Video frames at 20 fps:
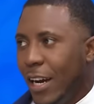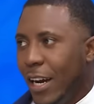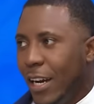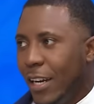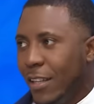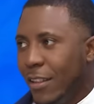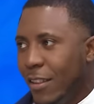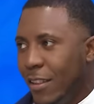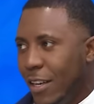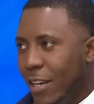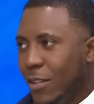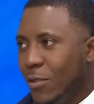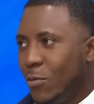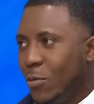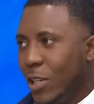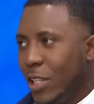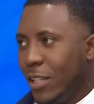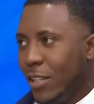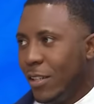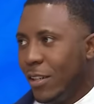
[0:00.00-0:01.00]
and
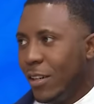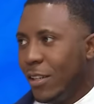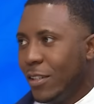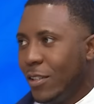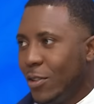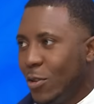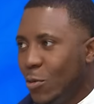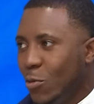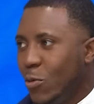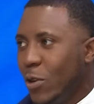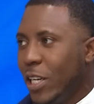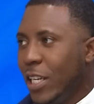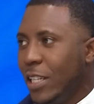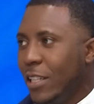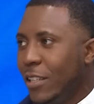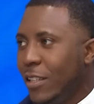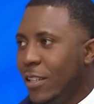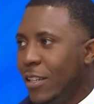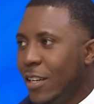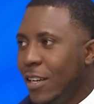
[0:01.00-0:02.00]
then went on to
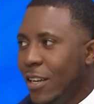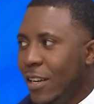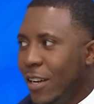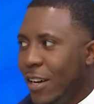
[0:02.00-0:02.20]
win.